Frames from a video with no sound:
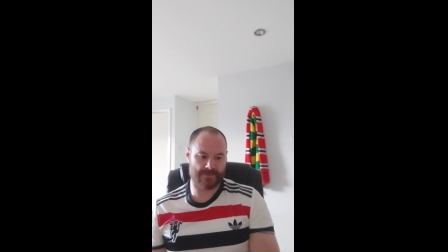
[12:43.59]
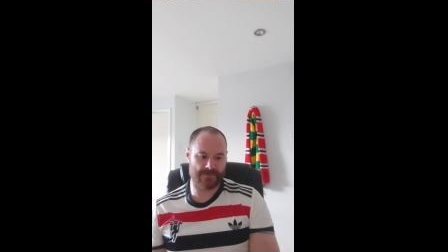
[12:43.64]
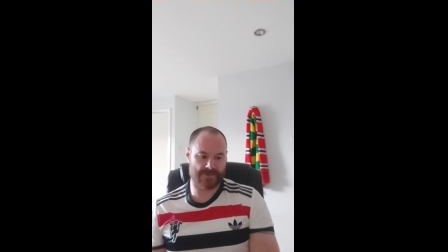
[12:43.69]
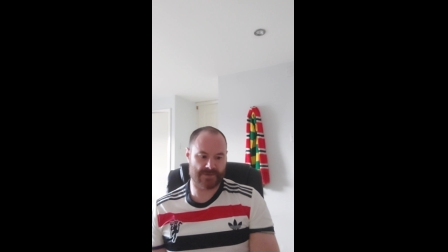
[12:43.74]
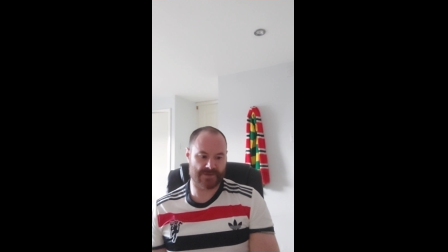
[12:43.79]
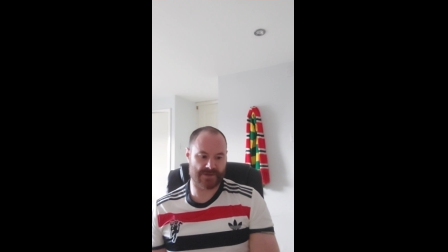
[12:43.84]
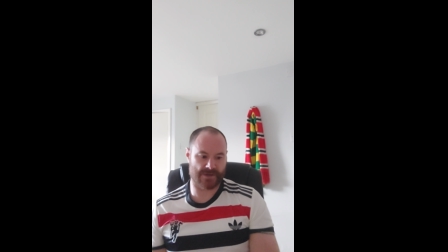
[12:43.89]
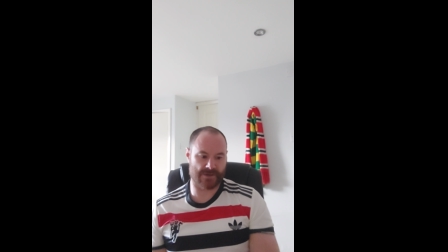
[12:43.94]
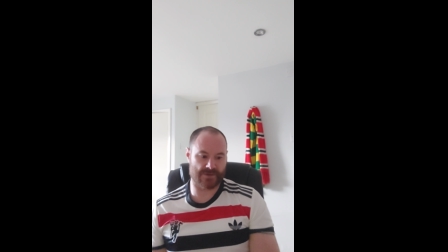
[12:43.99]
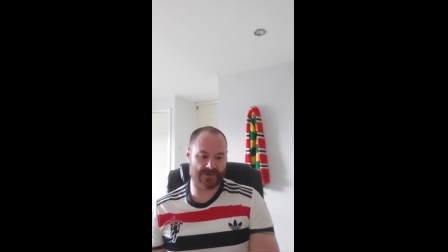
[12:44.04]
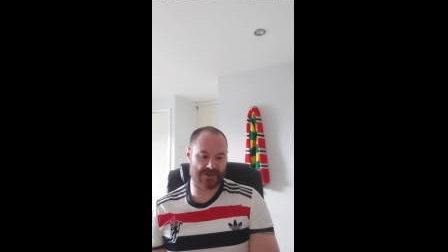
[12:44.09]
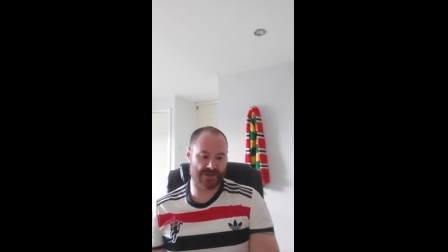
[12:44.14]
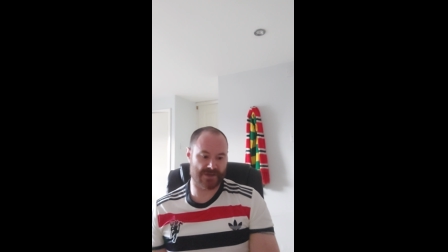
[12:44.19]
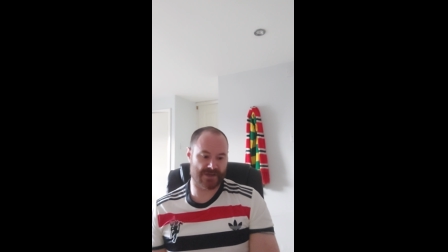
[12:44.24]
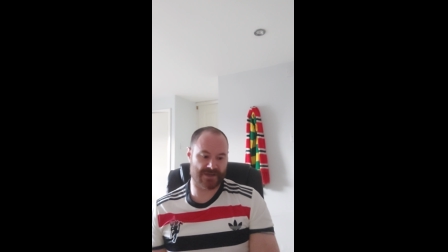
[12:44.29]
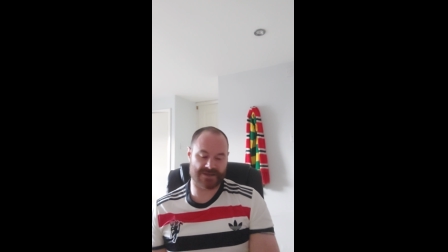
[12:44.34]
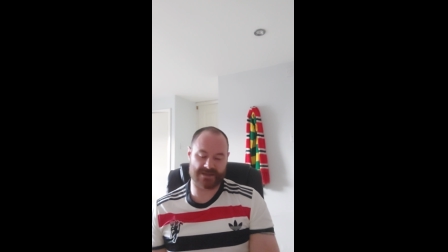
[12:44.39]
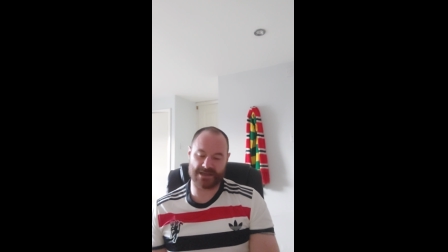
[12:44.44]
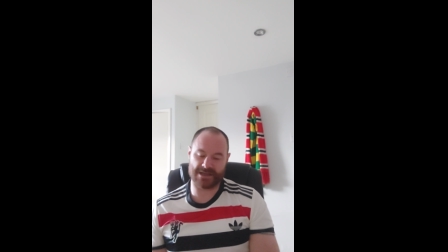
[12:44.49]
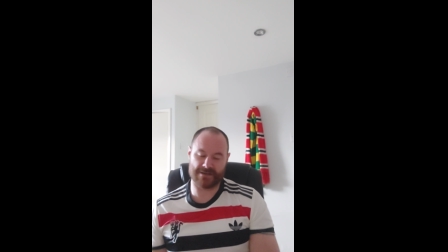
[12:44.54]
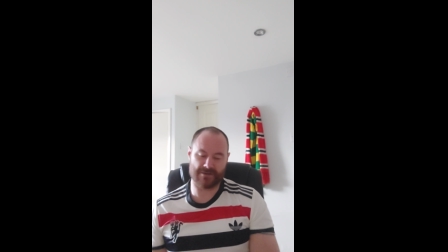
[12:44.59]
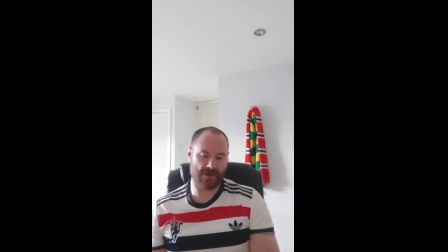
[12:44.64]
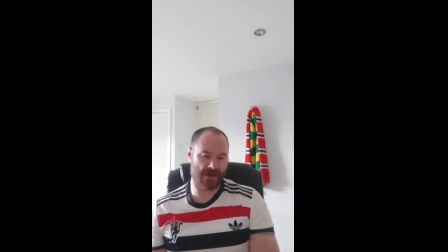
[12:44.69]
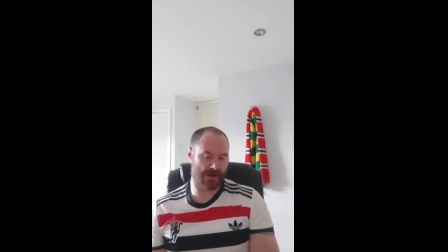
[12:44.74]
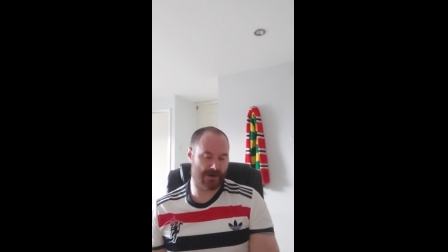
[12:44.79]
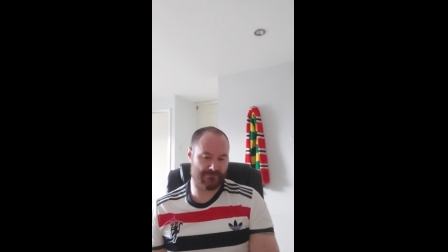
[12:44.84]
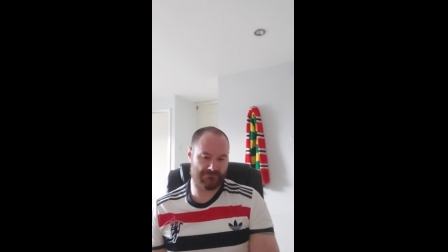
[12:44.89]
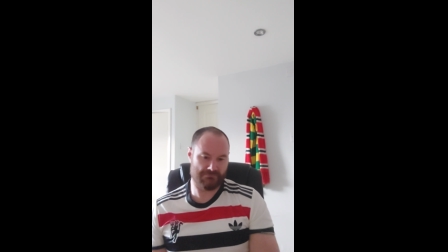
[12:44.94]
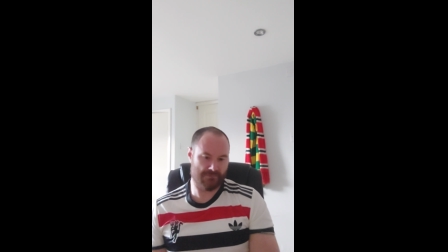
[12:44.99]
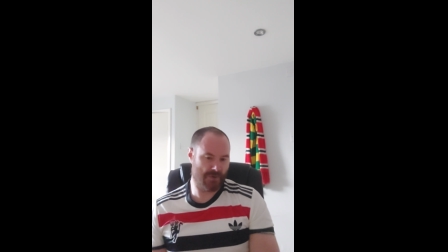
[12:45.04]
So Xerxes, not
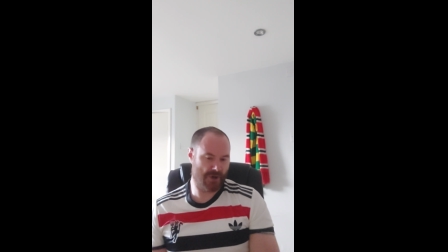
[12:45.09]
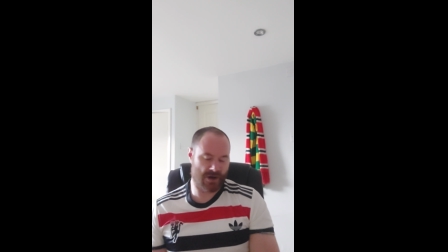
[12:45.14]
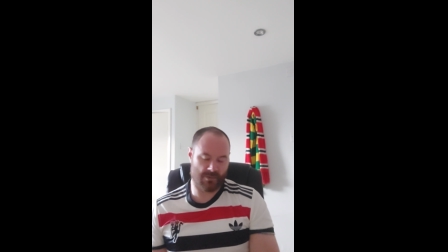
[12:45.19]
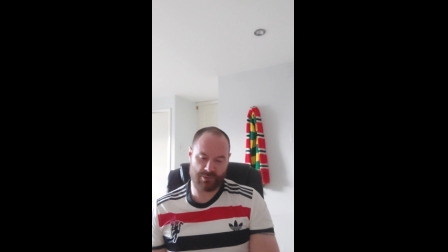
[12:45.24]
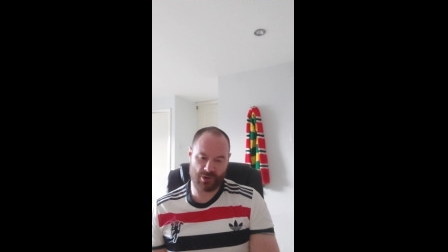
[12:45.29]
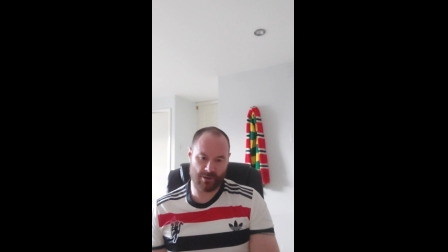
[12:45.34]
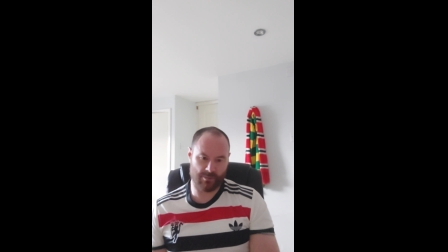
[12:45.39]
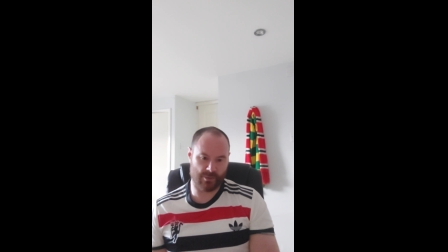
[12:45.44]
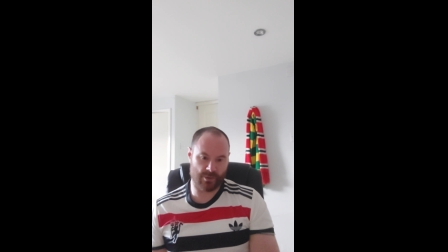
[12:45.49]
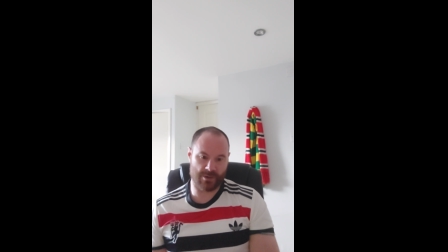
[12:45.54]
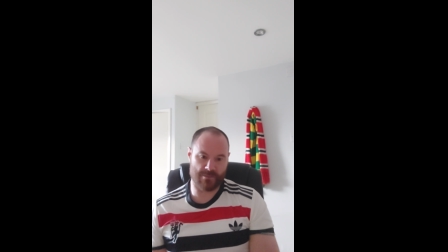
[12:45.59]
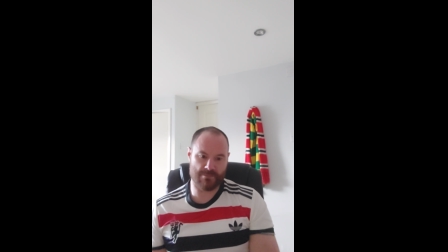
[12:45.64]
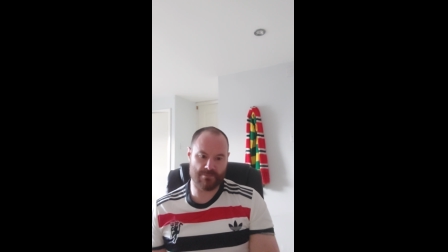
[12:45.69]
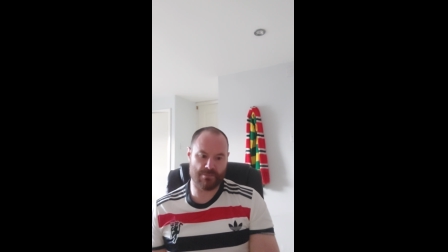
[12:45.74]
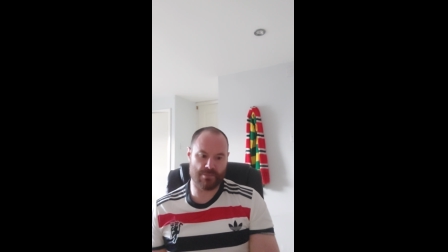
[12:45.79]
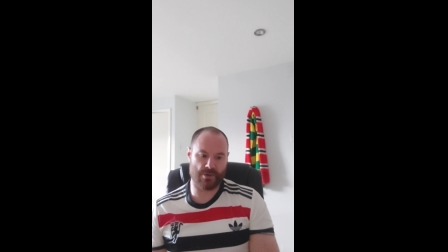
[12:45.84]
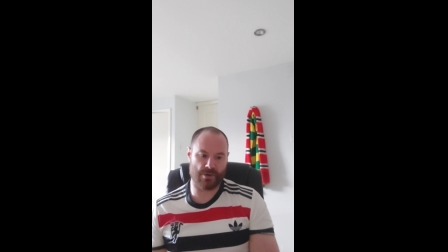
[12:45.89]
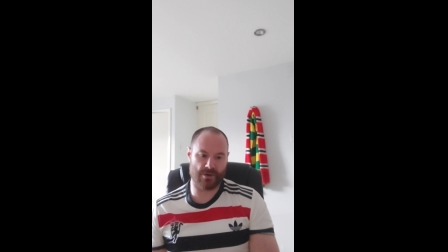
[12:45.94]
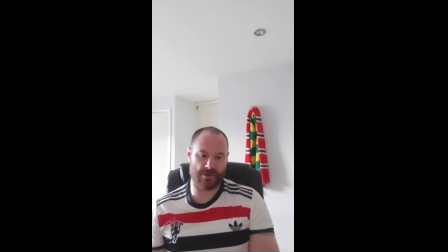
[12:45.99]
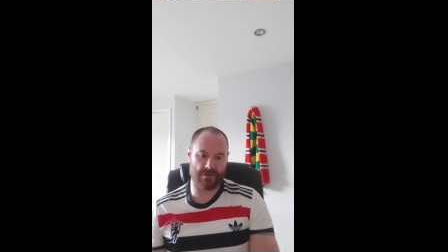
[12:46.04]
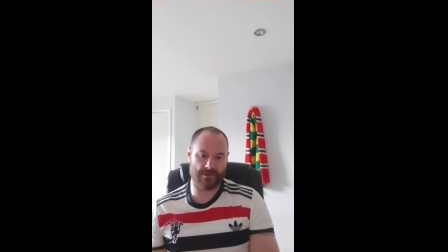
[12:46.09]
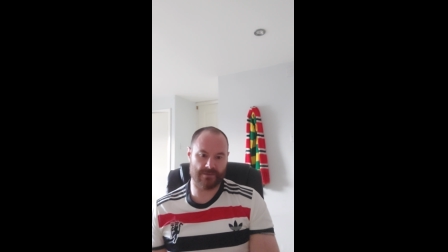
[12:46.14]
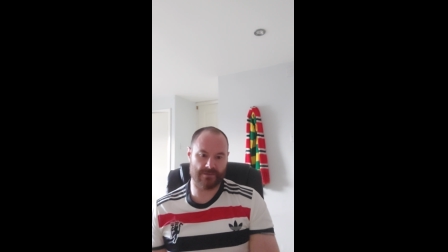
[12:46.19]
a problem, but